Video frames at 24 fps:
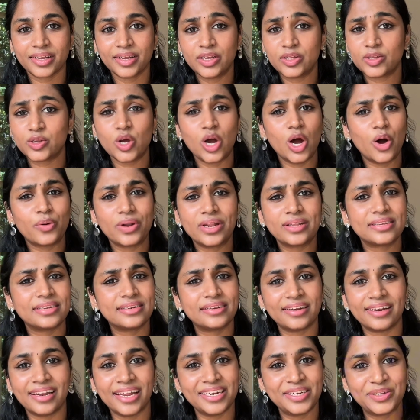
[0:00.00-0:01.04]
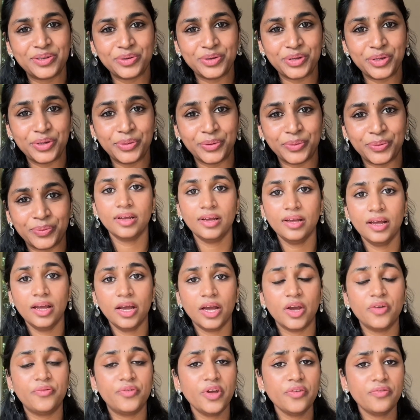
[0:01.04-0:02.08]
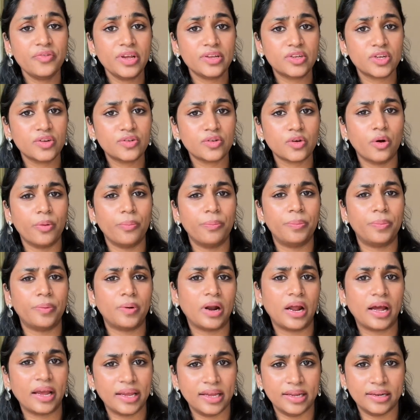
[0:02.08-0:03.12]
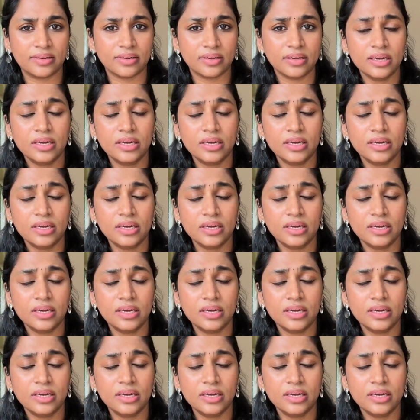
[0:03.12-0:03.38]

So how does it relate to you? If your features are bright,